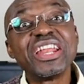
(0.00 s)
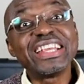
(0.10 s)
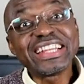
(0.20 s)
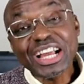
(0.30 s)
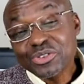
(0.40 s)

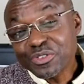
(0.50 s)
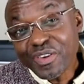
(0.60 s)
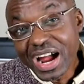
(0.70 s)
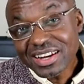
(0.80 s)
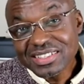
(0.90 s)
In actual
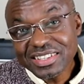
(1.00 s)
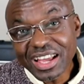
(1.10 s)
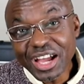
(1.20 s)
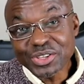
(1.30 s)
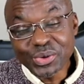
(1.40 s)
fact,
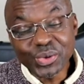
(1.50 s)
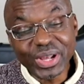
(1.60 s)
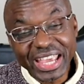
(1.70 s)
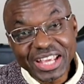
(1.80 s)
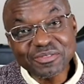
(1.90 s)
you
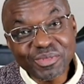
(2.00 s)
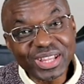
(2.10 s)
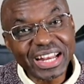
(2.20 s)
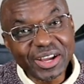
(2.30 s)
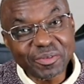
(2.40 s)
could gain
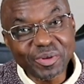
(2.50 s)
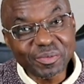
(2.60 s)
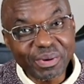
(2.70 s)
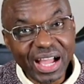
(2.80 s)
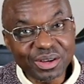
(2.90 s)
more than a
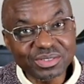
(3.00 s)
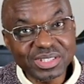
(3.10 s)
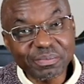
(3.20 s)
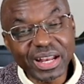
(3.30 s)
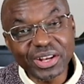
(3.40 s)
couple of
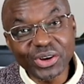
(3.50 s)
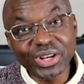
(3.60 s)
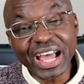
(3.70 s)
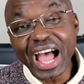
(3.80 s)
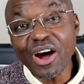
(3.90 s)
pounds depending
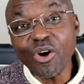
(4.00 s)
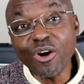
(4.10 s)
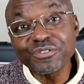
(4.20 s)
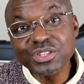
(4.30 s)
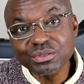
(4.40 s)
on how
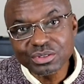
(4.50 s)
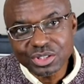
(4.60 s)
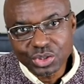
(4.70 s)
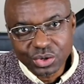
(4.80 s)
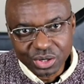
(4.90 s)

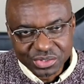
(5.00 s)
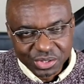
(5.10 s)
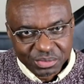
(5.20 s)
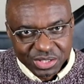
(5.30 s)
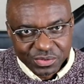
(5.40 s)
often you
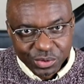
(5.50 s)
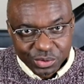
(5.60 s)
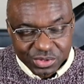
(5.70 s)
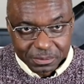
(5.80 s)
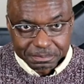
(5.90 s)
consume these
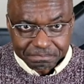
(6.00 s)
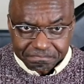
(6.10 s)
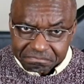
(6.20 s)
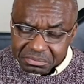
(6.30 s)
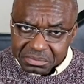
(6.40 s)
foods.
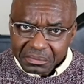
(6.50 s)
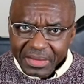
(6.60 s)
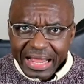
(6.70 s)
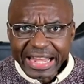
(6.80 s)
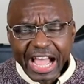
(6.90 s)

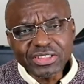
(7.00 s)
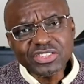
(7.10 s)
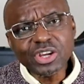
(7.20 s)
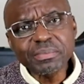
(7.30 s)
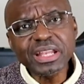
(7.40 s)
Now,
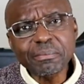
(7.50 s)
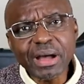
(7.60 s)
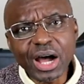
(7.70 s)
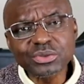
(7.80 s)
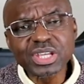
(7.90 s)
there's something
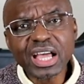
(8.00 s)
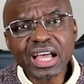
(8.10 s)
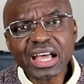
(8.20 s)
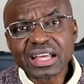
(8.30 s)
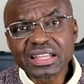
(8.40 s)
about
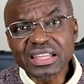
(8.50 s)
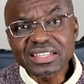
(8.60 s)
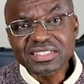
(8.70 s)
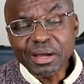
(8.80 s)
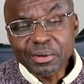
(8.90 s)

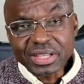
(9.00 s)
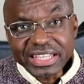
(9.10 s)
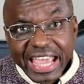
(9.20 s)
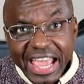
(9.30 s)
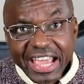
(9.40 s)
this time of the
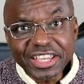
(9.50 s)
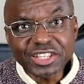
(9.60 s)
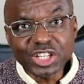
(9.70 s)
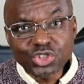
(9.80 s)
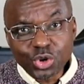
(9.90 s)

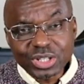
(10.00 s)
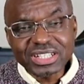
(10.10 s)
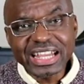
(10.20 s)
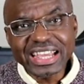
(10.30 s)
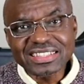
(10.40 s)
year, the
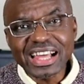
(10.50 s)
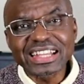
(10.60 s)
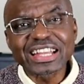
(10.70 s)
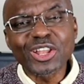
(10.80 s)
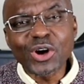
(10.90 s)
shorter days
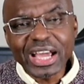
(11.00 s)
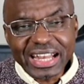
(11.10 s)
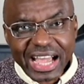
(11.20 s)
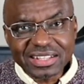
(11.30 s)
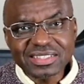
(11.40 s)
and the
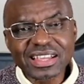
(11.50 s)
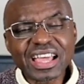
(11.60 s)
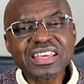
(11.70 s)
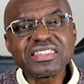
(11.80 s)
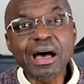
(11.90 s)
longer nights
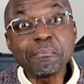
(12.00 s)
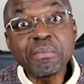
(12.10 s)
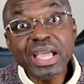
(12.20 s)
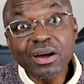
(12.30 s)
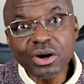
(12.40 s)
that
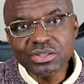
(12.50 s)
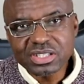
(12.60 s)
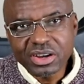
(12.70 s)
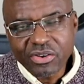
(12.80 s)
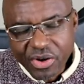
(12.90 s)
make
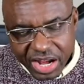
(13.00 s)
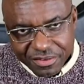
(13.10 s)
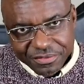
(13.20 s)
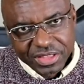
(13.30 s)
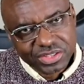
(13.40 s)
us
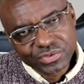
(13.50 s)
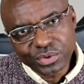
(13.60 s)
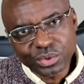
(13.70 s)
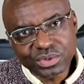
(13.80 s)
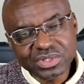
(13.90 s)
crave these
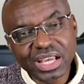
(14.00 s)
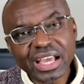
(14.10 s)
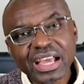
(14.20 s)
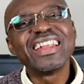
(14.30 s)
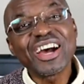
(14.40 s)
foods.
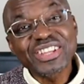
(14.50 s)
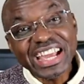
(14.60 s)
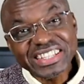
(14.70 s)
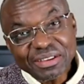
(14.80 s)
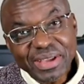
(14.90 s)
Now,
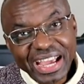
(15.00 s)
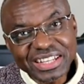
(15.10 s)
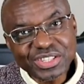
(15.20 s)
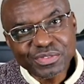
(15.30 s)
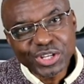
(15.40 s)
the idea
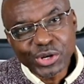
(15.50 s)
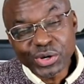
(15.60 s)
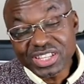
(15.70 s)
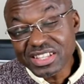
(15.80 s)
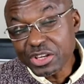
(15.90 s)
behind this
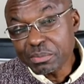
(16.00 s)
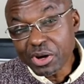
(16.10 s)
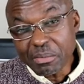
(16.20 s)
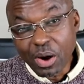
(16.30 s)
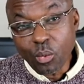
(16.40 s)
video is that you
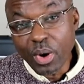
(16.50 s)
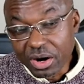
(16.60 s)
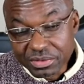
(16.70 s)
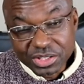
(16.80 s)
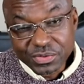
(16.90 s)
become
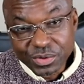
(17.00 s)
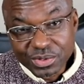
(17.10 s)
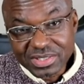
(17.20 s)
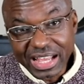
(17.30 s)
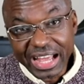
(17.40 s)
aware of these
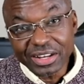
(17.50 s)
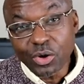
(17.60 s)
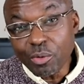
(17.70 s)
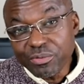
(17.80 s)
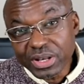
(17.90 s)
foods
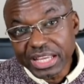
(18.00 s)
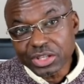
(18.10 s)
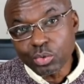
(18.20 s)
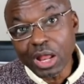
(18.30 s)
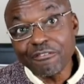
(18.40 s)
and hopefully
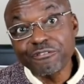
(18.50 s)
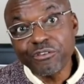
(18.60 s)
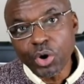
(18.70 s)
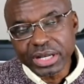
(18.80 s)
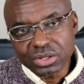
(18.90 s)
you'll
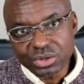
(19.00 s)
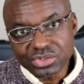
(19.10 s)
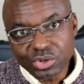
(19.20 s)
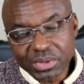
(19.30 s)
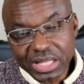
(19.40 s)
avoid
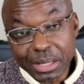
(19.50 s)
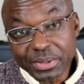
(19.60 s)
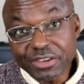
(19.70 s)
consuming them.